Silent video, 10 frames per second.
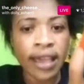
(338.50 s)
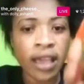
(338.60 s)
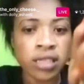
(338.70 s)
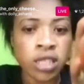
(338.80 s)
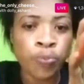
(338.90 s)

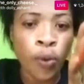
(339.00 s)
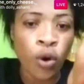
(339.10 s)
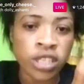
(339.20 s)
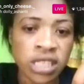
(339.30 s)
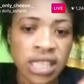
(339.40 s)

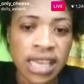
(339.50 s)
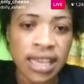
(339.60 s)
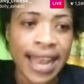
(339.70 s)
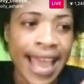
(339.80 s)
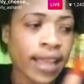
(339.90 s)
exposed
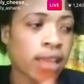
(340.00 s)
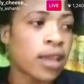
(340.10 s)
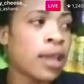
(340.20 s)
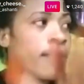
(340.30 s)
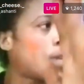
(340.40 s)
Neil, like,
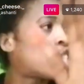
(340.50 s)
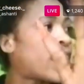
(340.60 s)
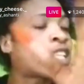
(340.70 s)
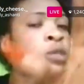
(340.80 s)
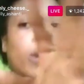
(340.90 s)

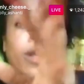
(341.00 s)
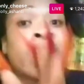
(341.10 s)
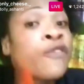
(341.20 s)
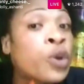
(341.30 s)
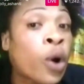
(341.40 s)
she exposed,
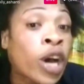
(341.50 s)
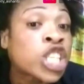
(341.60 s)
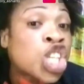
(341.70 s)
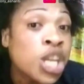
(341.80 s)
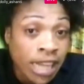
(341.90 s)
even though
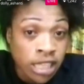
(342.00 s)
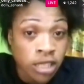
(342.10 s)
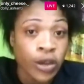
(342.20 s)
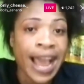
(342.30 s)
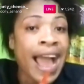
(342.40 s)
Sheba
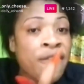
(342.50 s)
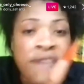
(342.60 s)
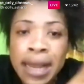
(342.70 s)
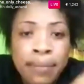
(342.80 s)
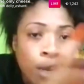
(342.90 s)
son,
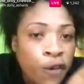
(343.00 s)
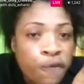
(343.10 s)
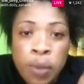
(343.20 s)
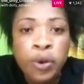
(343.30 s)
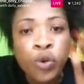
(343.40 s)
Ivany make
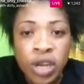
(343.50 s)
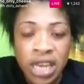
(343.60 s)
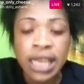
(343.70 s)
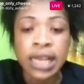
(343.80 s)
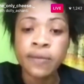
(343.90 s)
enough people know
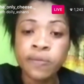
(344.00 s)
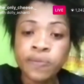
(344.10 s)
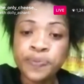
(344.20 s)
Neil.